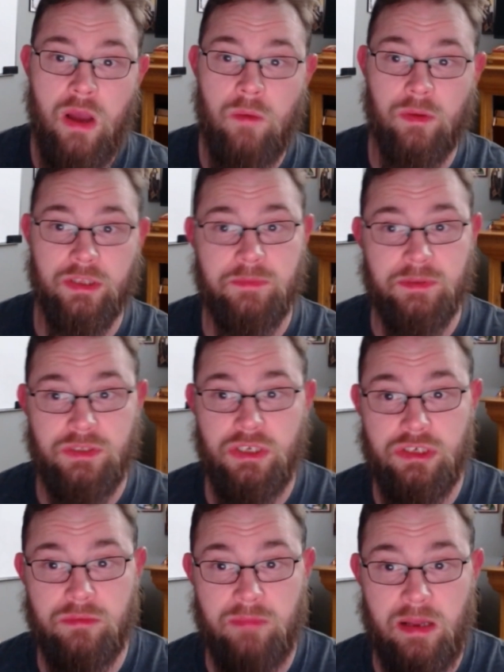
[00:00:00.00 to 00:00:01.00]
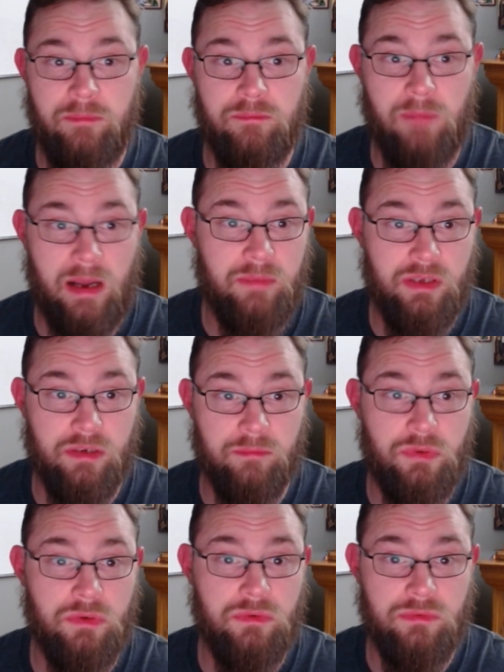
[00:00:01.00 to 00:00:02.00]
While this position might be
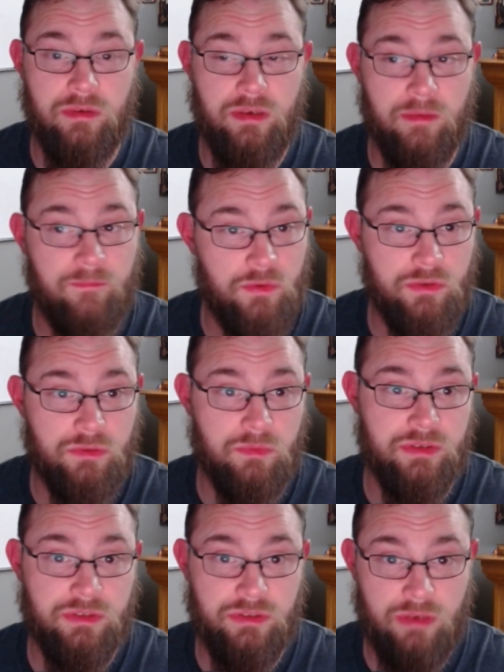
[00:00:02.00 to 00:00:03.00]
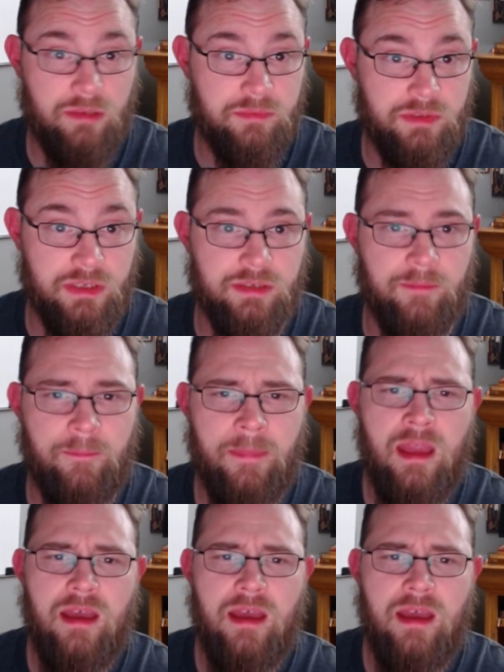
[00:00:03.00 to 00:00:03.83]
confused with solipsism,